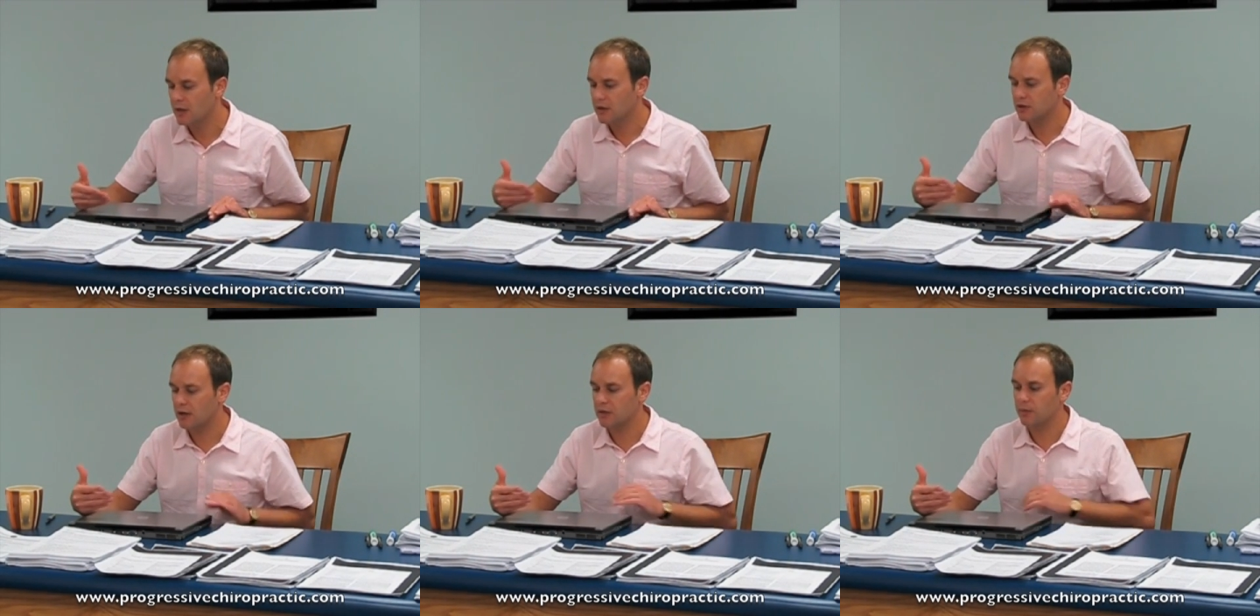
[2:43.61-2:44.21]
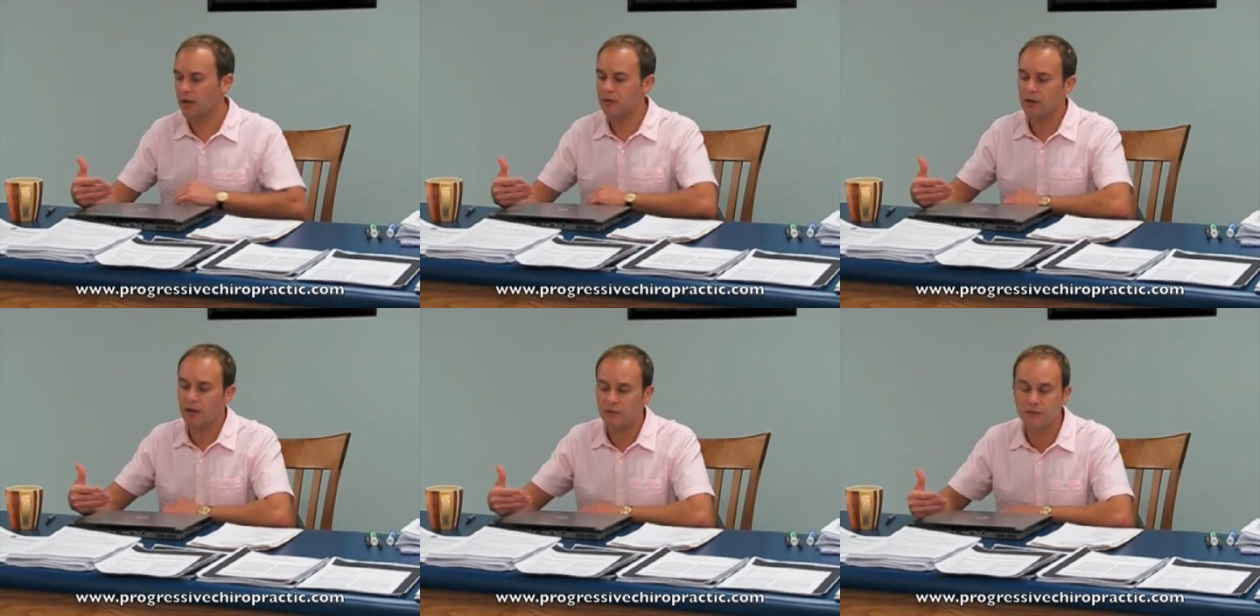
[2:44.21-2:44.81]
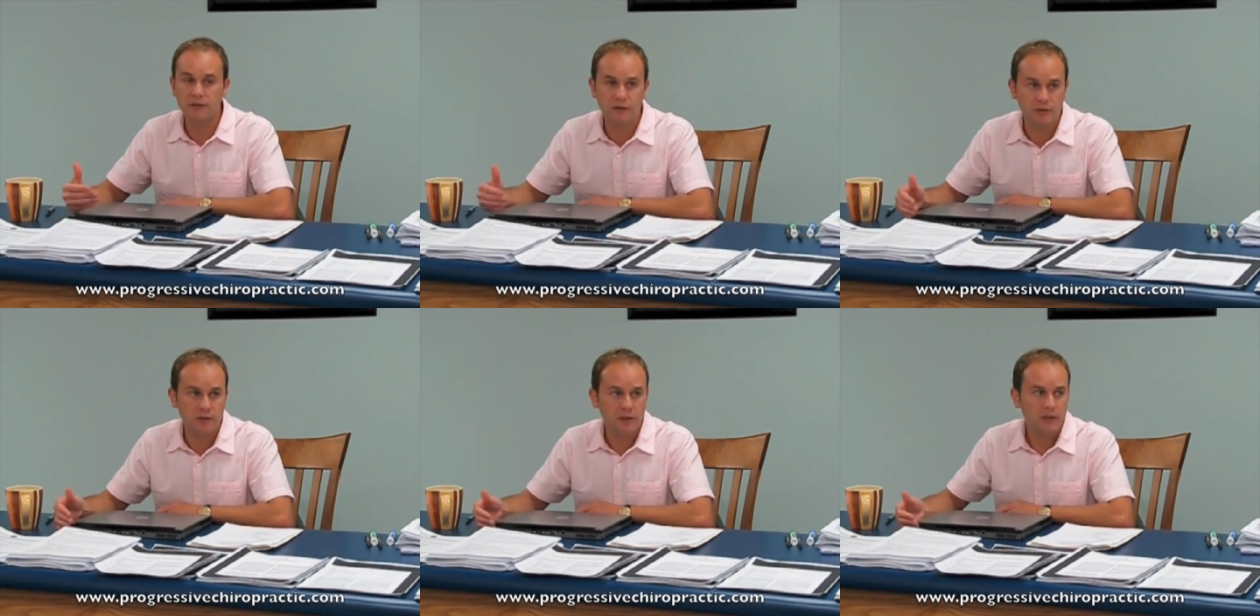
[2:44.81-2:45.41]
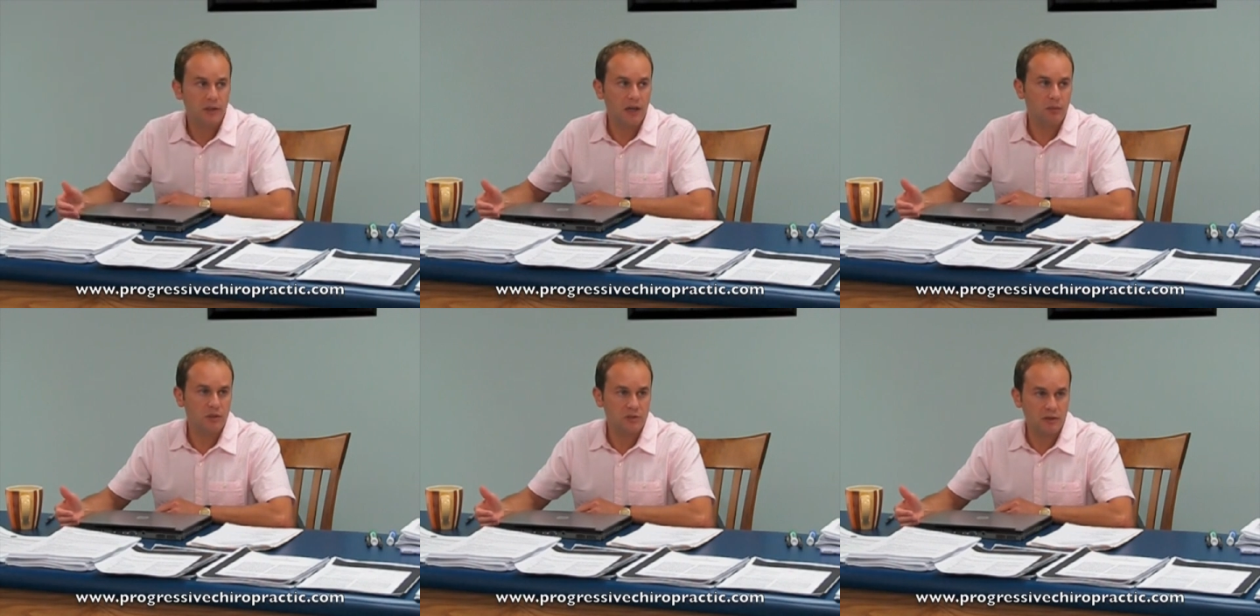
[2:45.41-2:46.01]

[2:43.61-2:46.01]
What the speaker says: talking about fever, and we